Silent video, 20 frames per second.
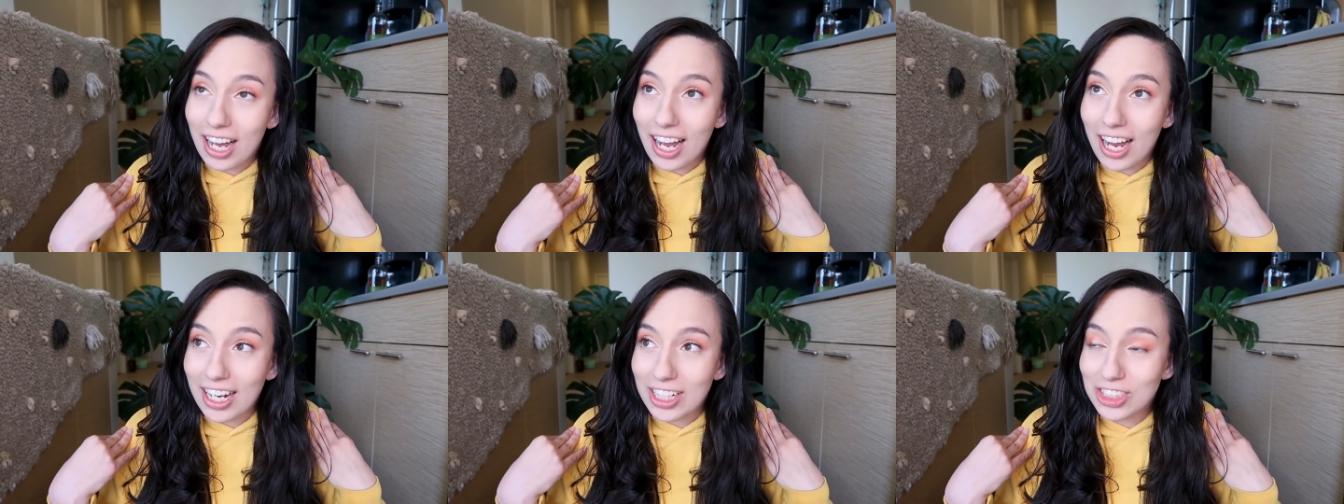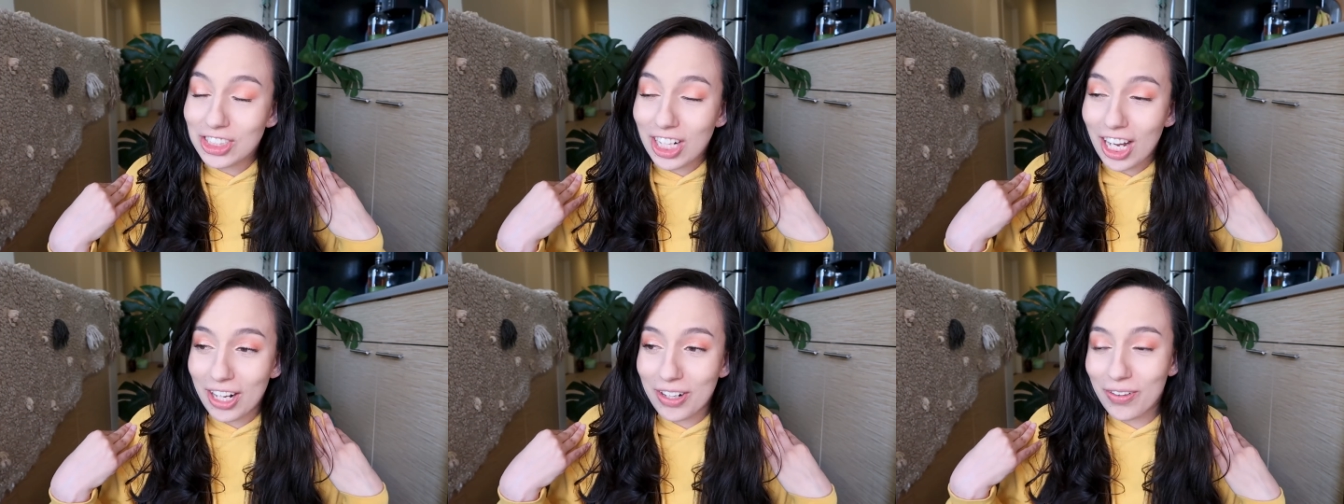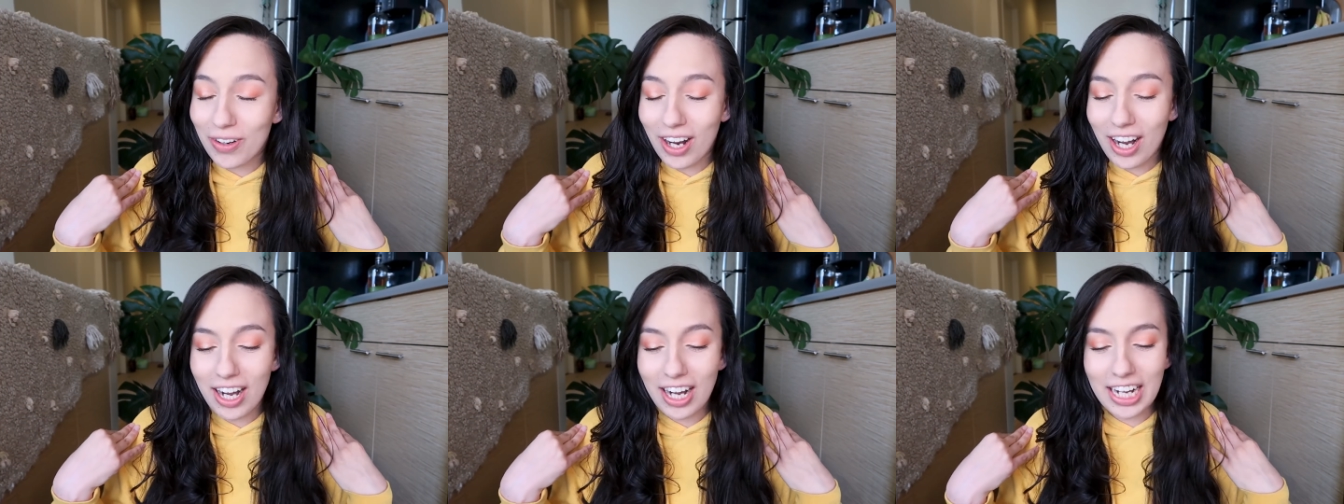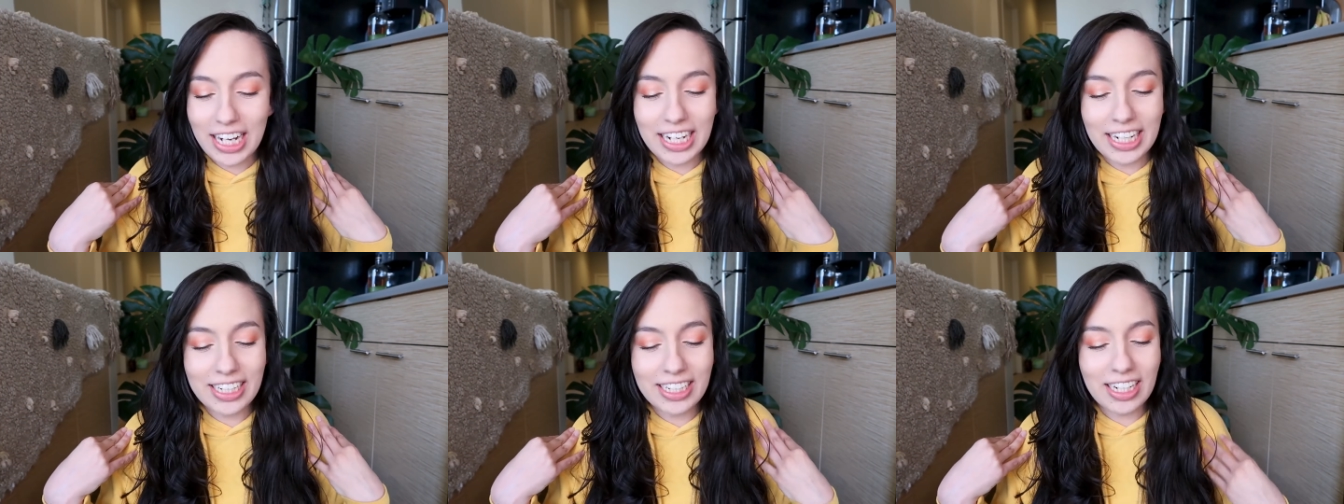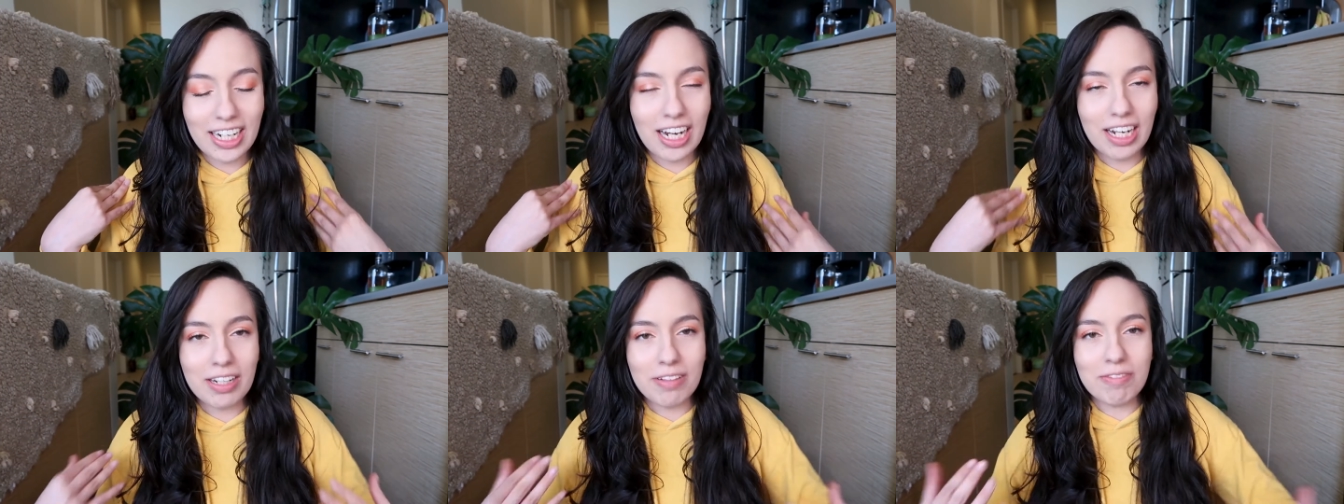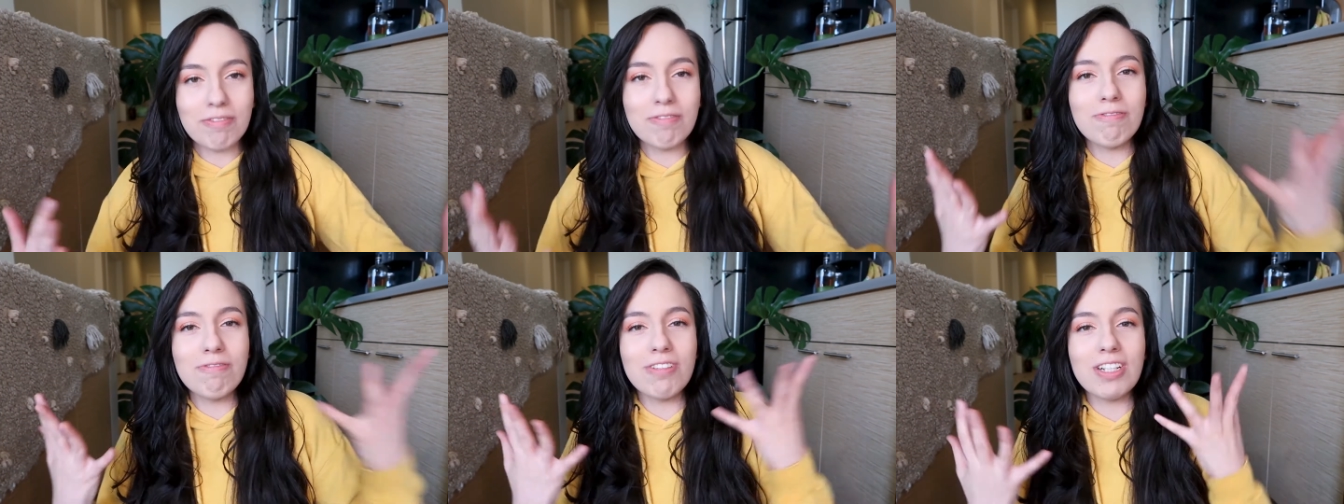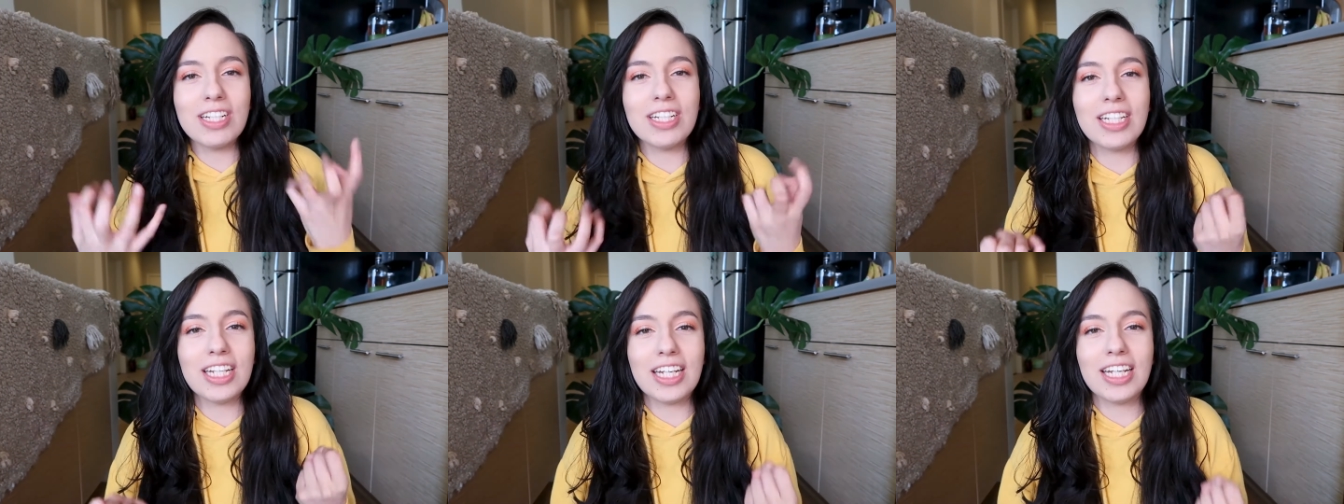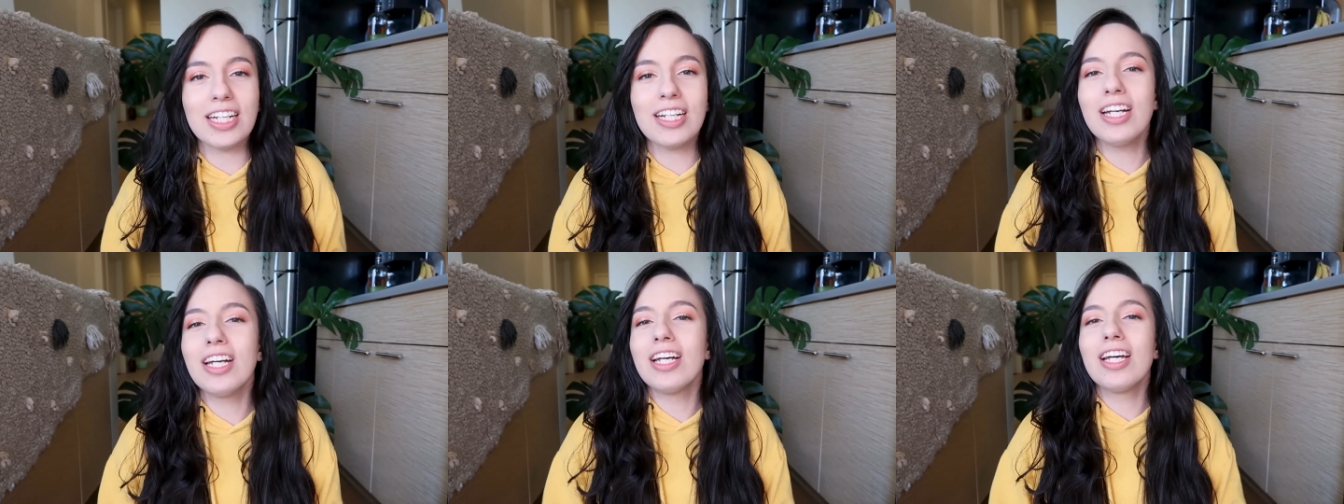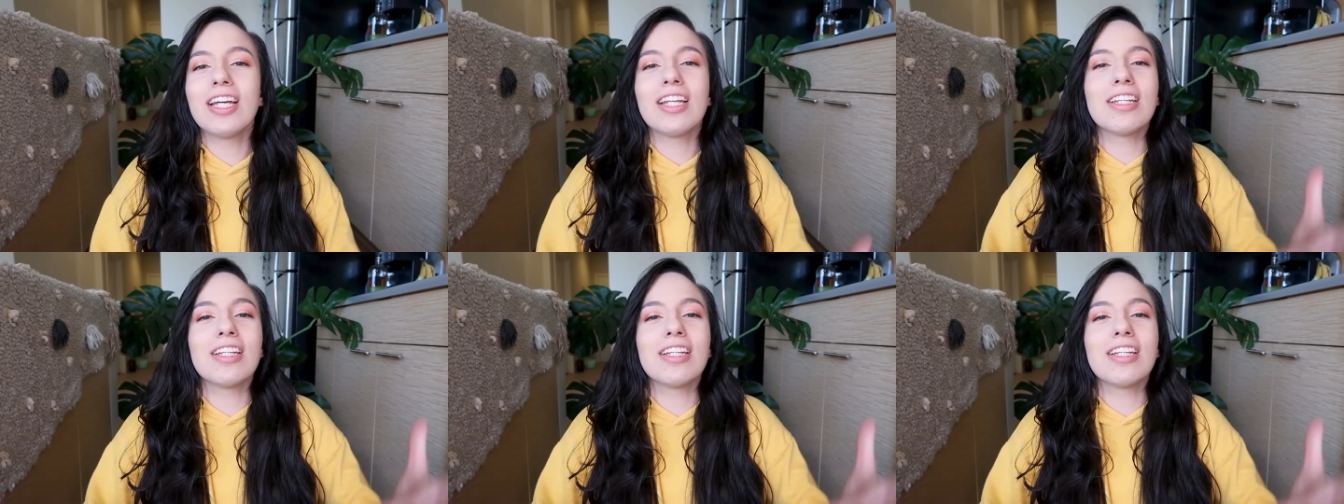eyeshadow on. I'm feeling